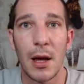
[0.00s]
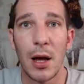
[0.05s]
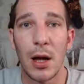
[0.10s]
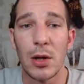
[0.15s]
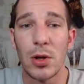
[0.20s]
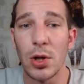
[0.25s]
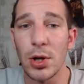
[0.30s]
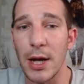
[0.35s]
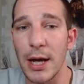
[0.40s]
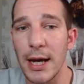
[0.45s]

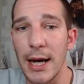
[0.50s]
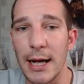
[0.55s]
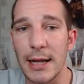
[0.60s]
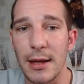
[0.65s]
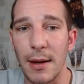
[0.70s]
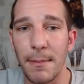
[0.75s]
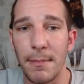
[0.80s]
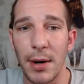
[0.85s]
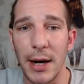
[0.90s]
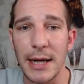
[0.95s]
Looking at
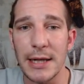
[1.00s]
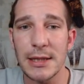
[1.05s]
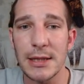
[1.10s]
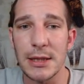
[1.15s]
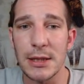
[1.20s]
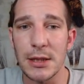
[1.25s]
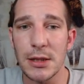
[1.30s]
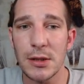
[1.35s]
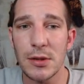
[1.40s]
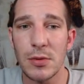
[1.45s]
the
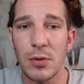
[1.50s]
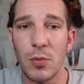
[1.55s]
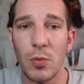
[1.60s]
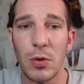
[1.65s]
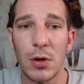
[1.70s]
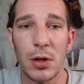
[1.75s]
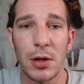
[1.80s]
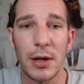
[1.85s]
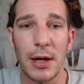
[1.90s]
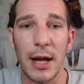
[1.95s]
bracers,
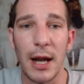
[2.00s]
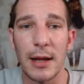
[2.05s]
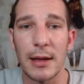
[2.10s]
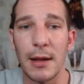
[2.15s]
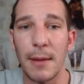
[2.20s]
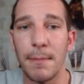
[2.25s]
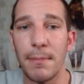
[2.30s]
we're looking at the